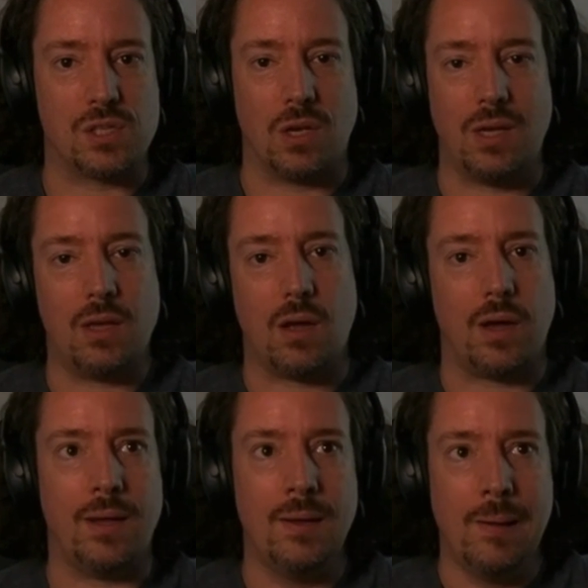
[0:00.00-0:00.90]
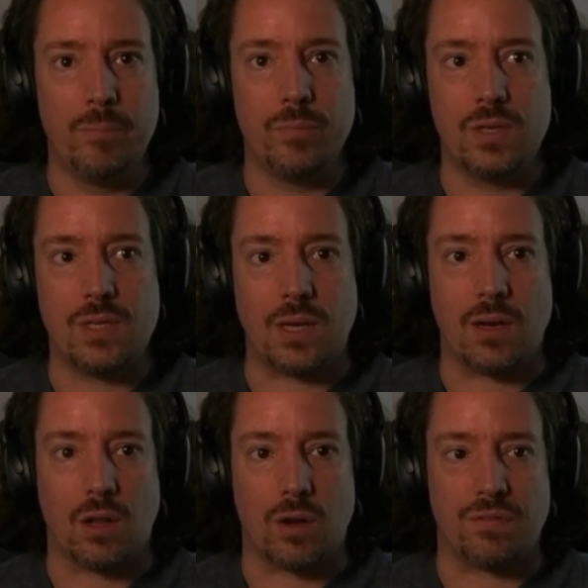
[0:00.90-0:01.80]
So he and I did a
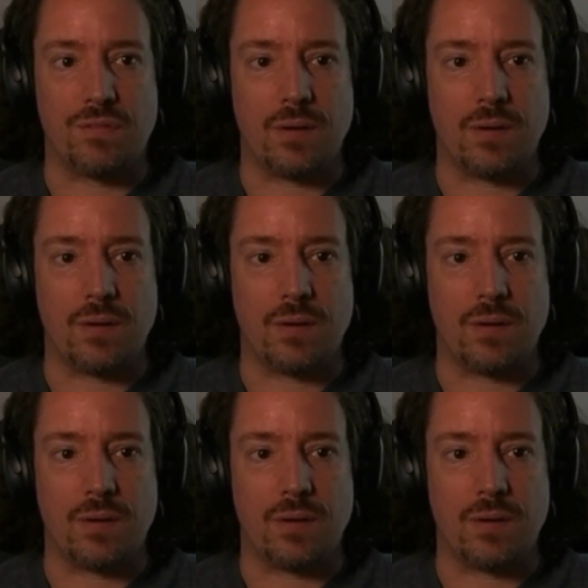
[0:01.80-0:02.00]
lot of